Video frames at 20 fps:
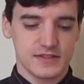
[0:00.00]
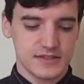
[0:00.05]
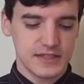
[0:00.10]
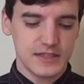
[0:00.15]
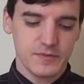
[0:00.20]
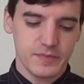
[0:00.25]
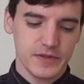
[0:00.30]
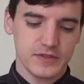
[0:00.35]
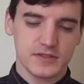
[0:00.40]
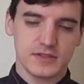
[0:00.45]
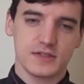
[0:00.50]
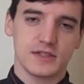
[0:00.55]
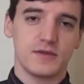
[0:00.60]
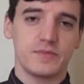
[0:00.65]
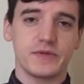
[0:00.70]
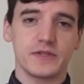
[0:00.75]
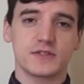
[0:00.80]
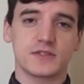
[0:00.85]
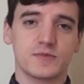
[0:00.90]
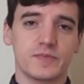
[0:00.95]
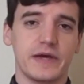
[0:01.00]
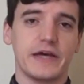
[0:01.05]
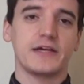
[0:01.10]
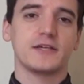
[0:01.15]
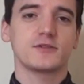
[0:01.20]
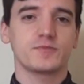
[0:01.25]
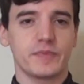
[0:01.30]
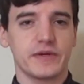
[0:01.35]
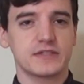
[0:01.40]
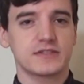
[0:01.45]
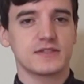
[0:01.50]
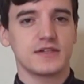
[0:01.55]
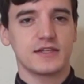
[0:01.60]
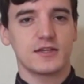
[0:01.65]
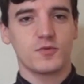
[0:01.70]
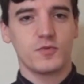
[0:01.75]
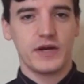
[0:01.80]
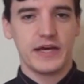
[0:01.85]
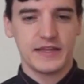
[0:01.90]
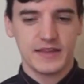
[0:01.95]
And he built spells based
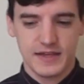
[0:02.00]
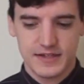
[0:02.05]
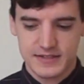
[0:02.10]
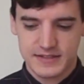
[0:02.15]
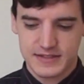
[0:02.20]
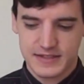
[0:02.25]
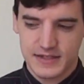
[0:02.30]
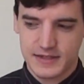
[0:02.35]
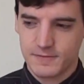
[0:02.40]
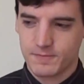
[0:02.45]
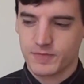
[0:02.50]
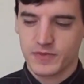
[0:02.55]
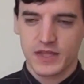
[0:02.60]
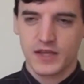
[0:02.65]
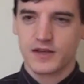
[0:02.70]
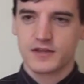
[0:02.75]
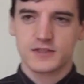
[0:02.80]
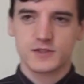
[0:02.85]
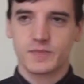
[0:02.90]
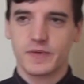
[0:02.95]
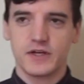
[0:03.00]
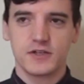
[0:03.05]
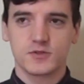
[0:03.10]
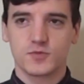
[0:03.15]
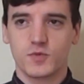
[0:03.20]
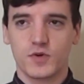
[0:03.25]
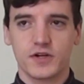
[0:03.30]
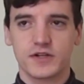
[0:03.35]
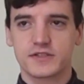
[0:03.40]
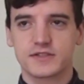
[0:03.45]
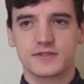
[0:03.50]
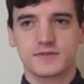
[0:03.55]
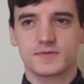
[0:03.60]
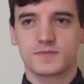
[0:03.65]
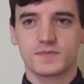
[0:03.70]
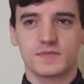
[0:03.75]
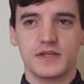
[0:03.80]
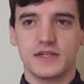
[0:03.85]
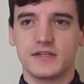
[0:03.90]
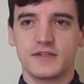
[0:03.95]
on the way that spells worked
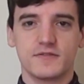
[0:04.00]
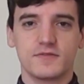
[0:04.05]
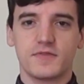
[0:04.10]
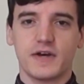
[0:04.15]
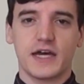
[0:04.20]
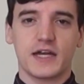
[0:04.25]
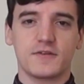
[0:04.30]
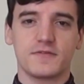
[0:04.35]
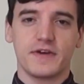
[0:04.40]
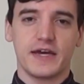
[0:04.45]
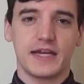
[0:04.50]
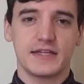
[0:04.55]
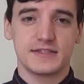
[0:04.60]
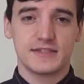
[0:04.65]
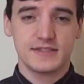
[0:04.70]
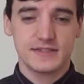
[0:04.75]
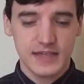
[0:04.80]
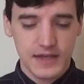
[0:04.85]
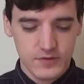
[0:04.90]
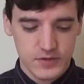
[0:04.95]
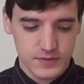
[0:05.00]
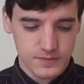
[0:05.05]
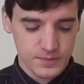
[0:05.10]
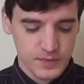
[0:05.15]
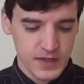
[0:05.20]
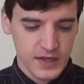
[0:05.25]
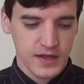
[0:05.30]
in Final Fantasy VII.